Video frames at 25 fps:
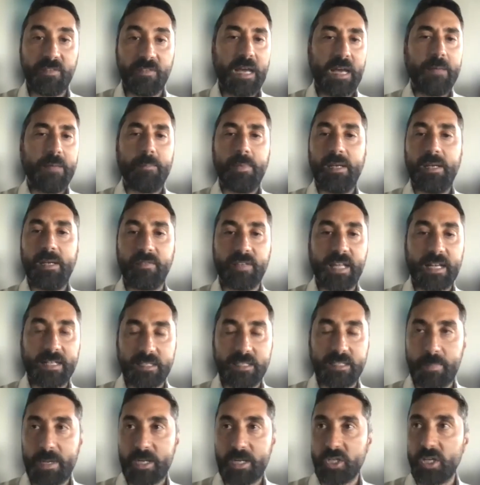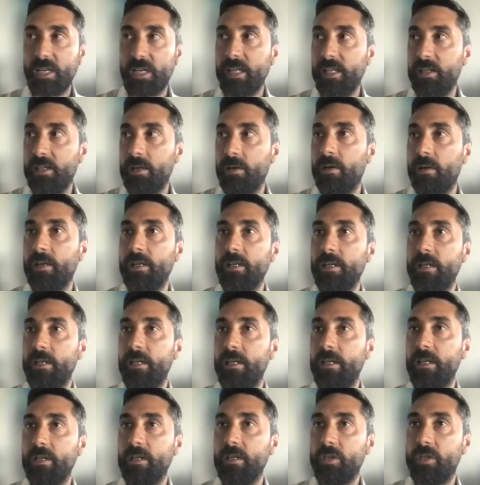I believe that especially in the early
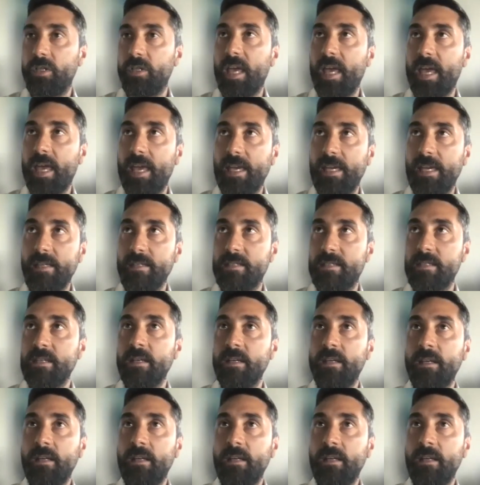days,